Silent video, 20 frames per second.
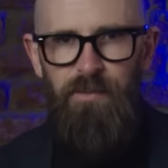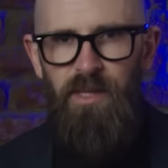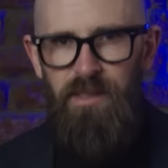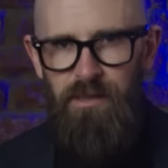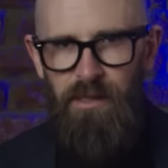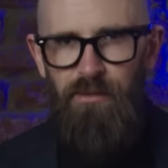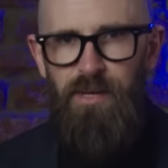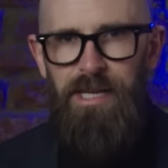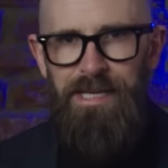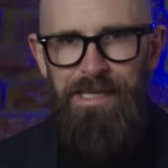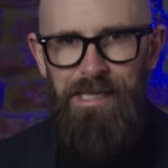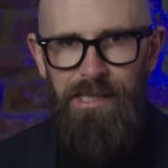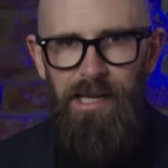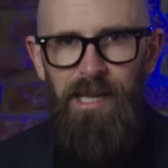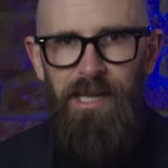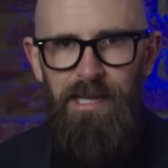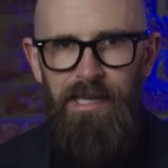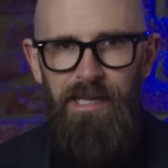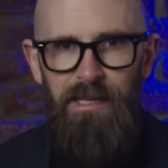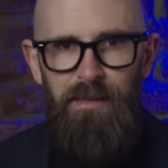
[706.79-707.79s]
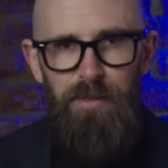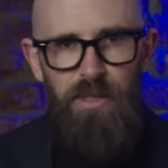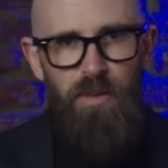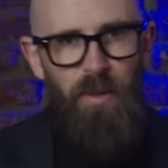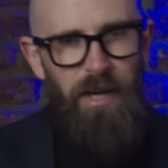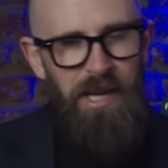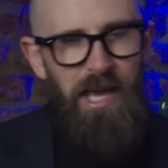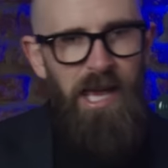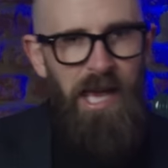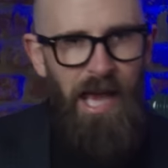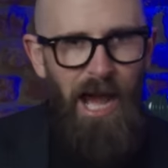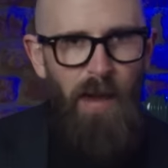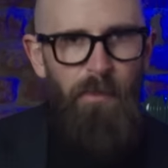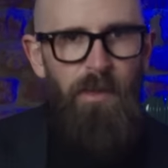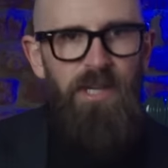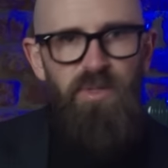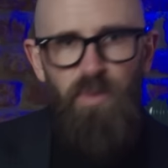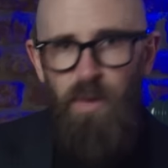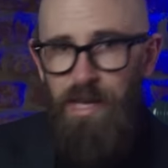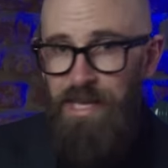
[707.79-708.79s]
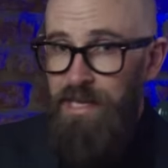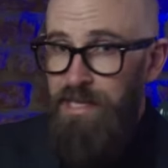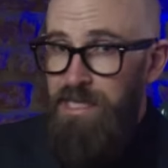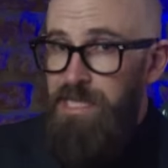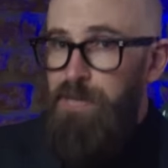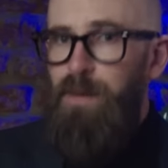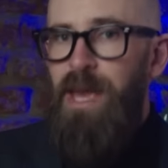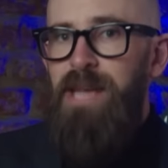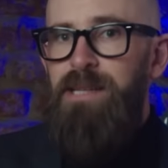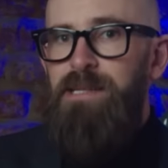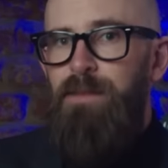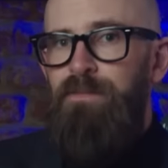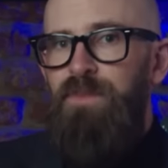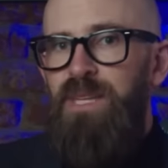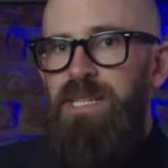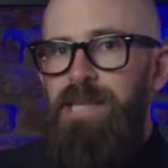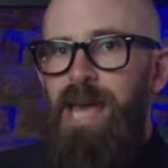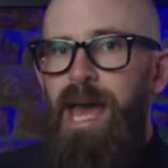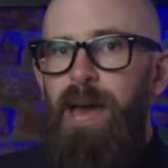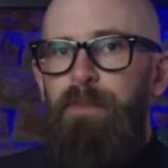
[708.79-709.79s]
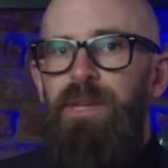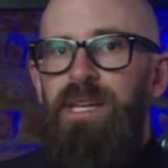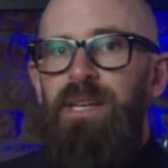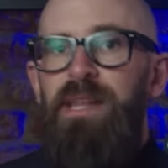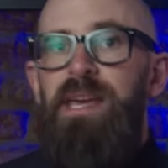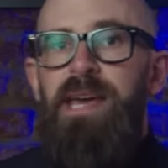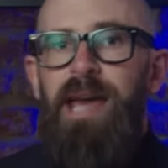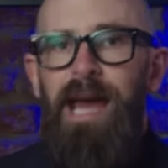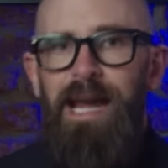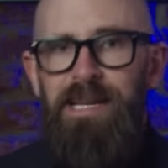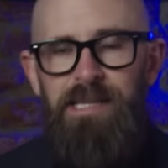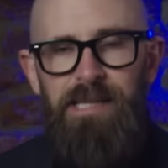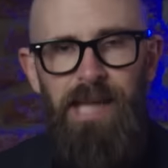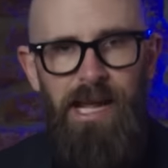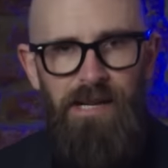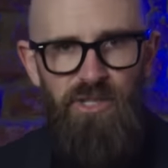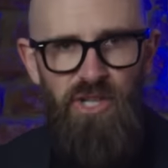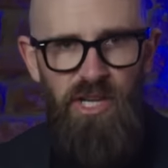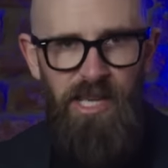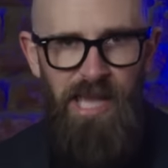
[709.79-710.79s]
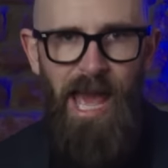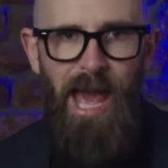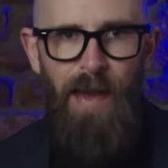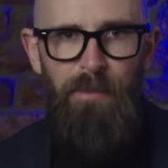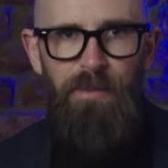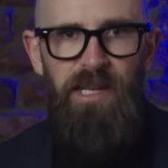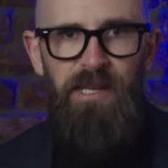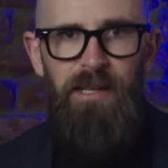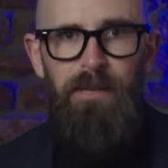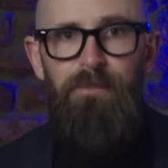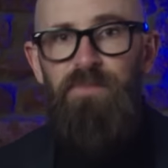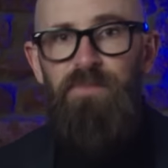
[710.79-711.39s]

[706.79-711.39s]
that there is a link between how much we expect something to happen and it actually happening.